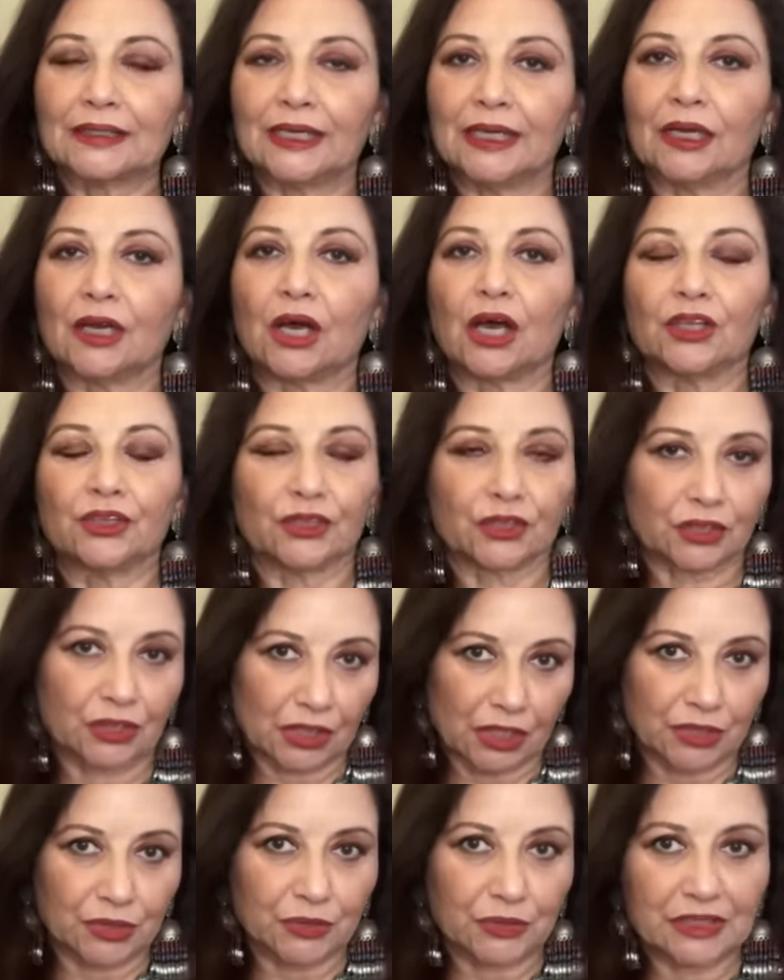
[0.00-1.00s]
in other
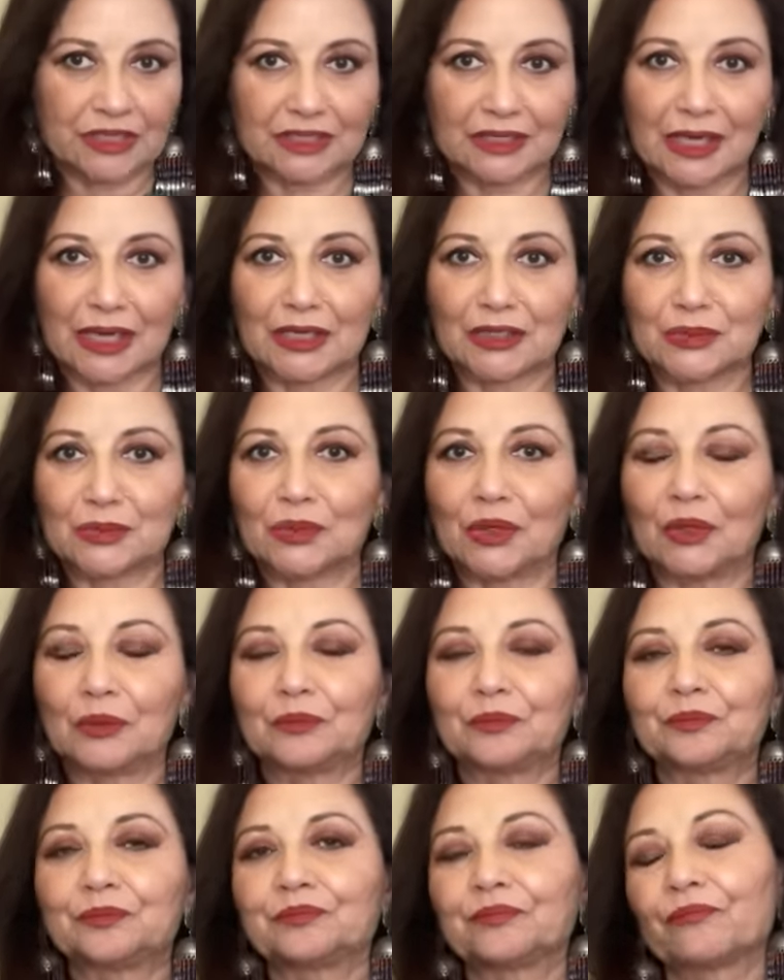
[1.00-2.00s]
countries as well.
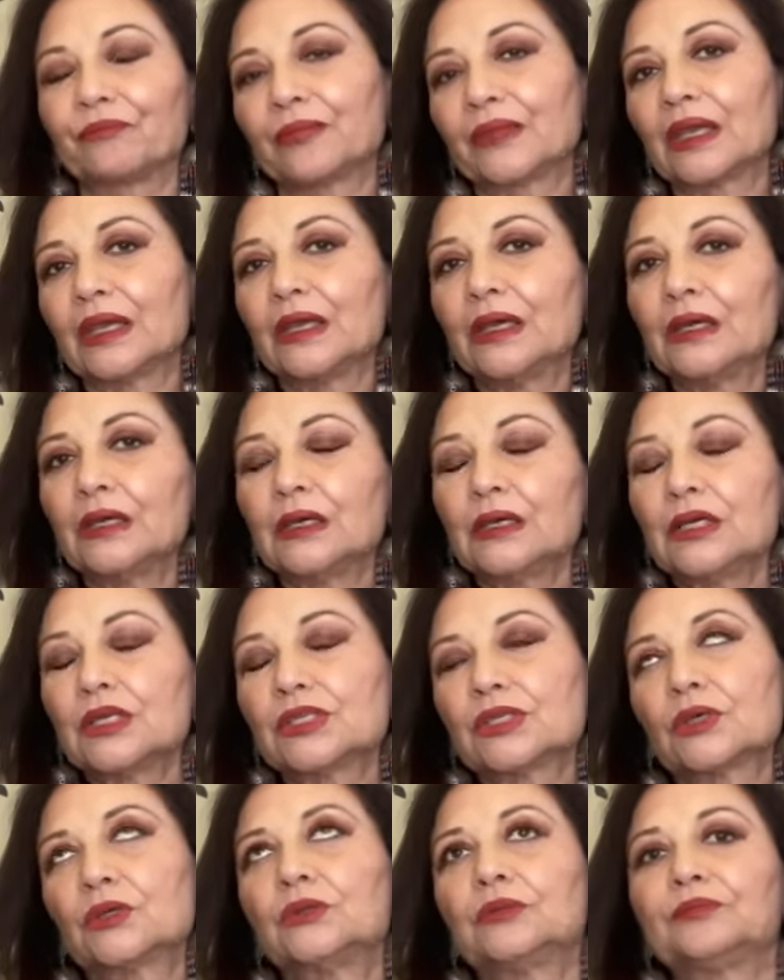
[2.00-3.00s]

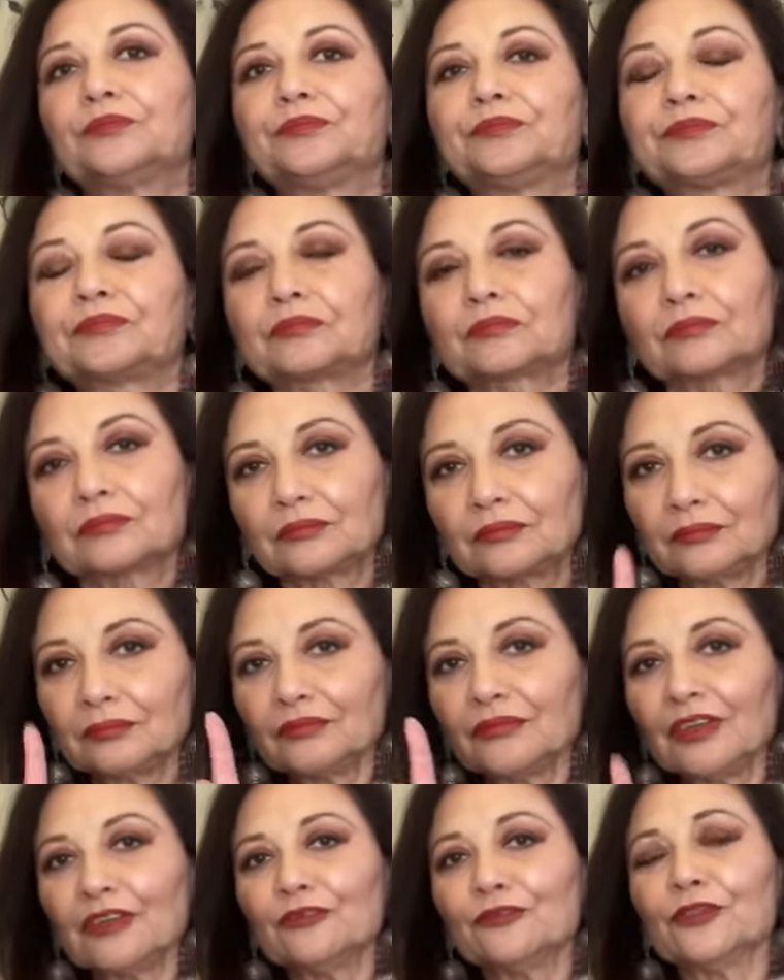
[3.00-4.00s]
So
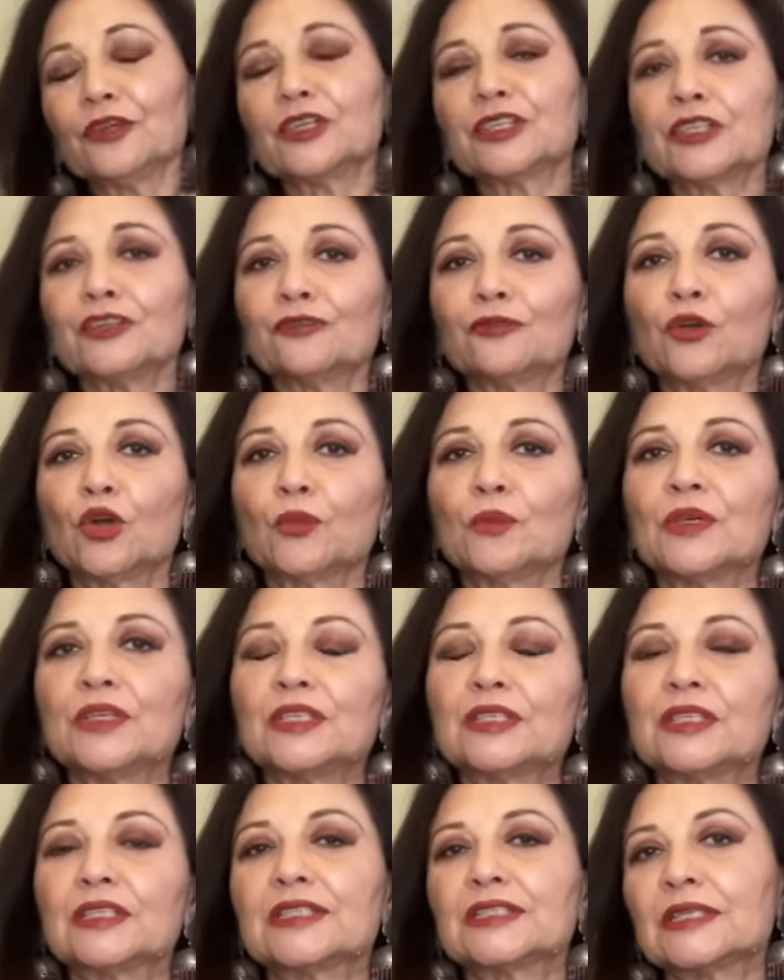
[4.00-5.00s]
First and
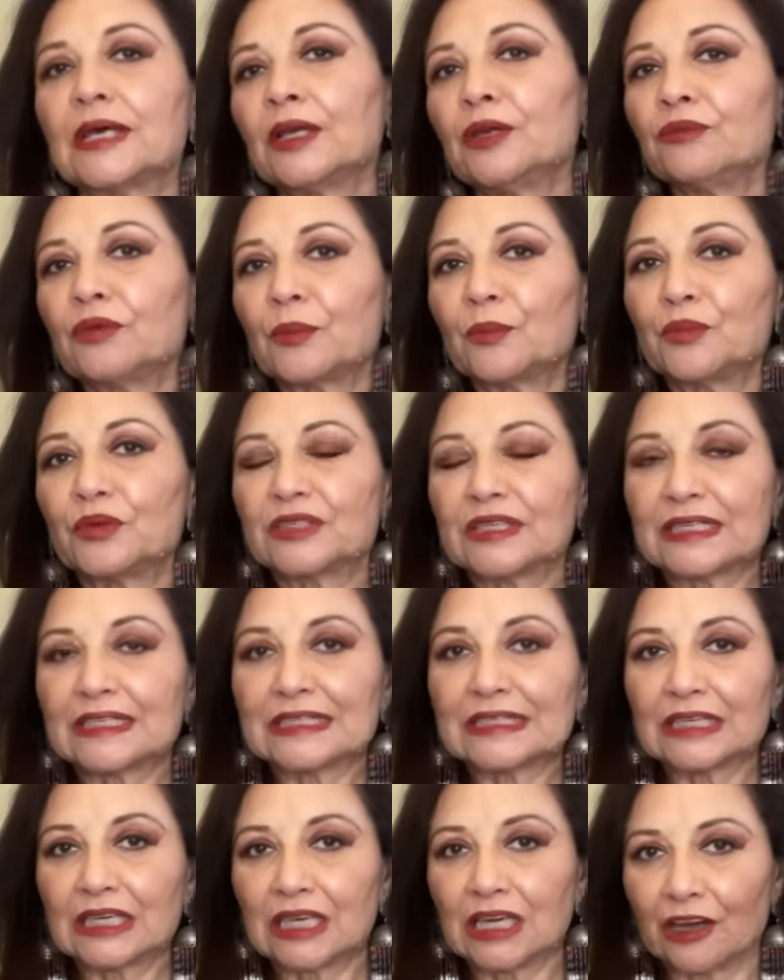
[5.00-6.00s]
foremost, the sun represents
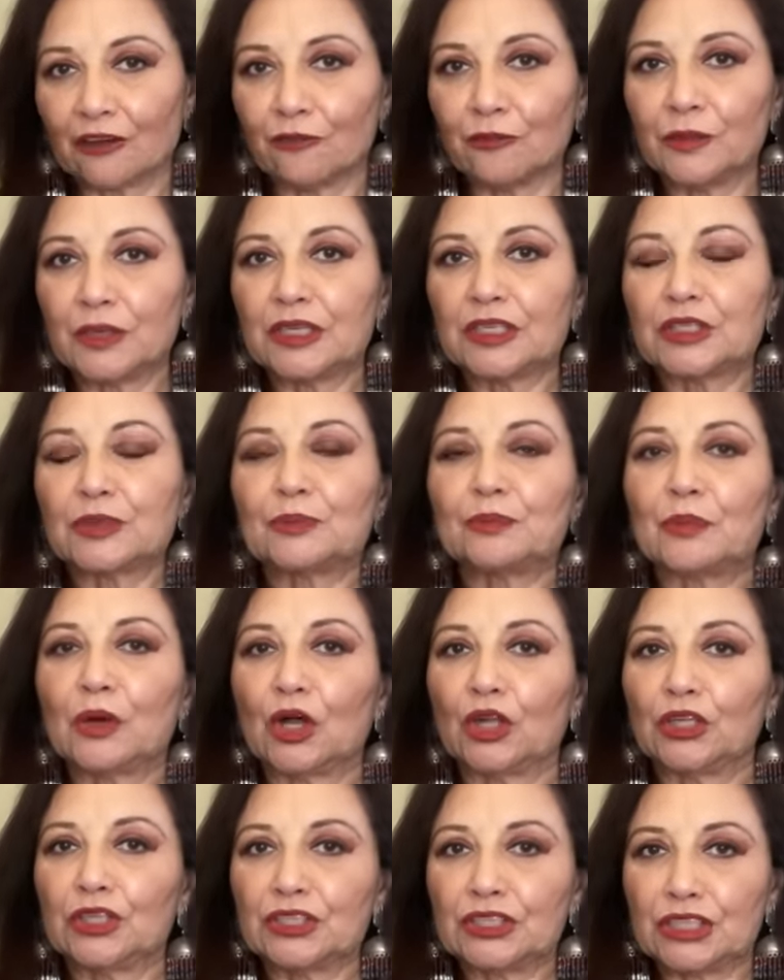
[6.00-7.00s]
the government,
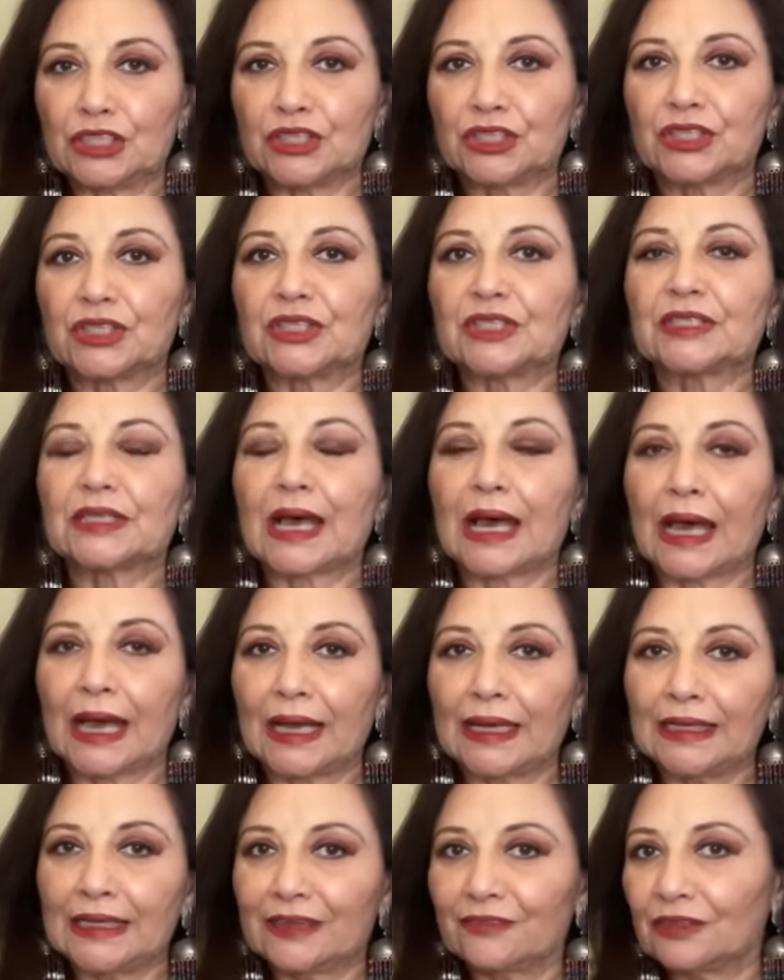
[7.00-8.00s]
politicians,
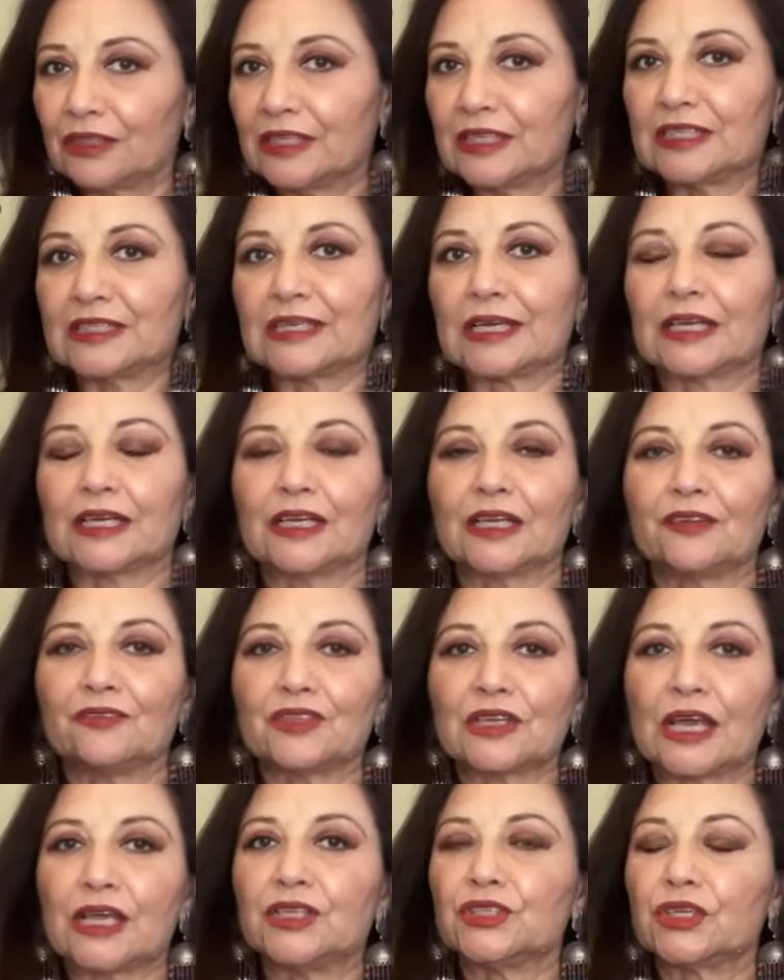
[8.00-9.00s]
high level executives,
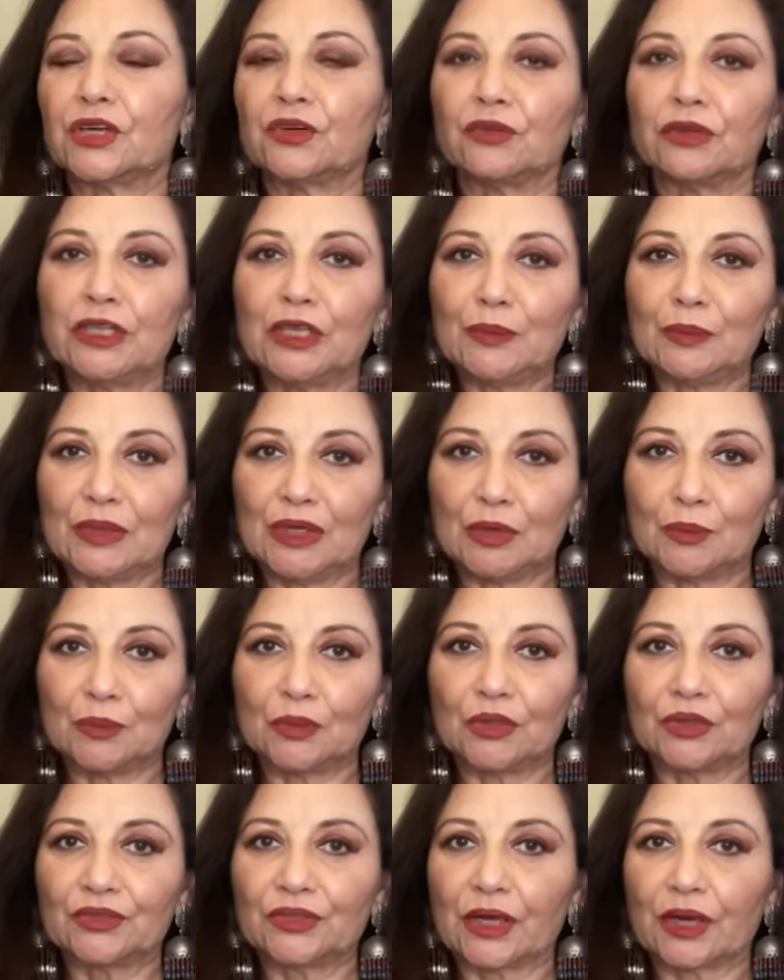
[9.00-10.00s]
and generally
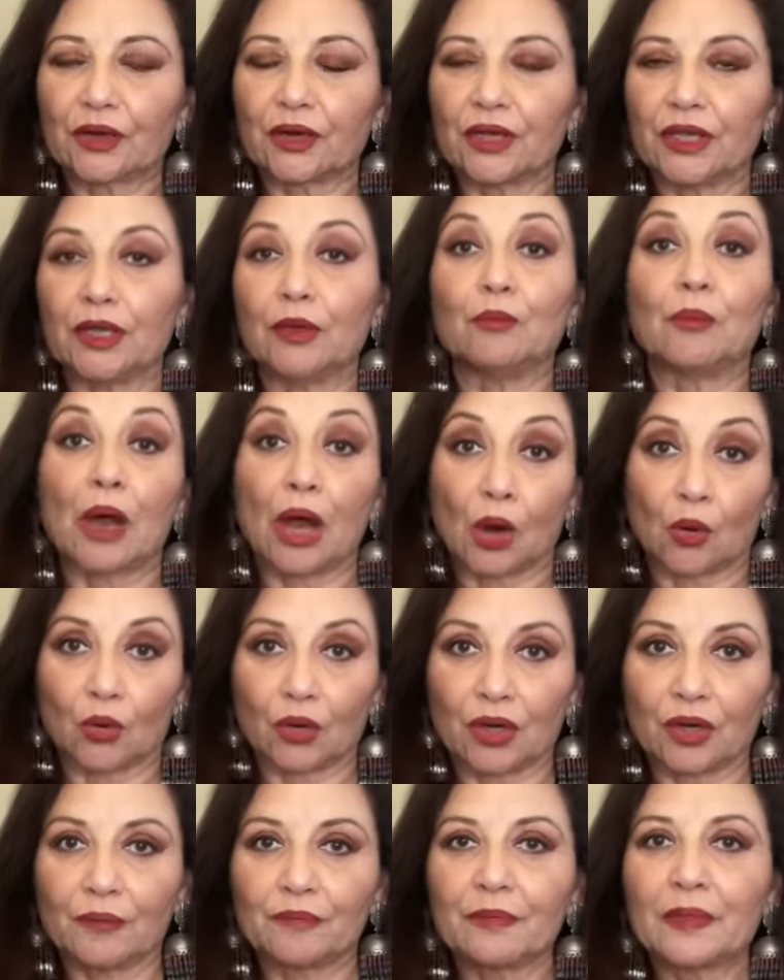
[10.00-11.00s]
people that are in power.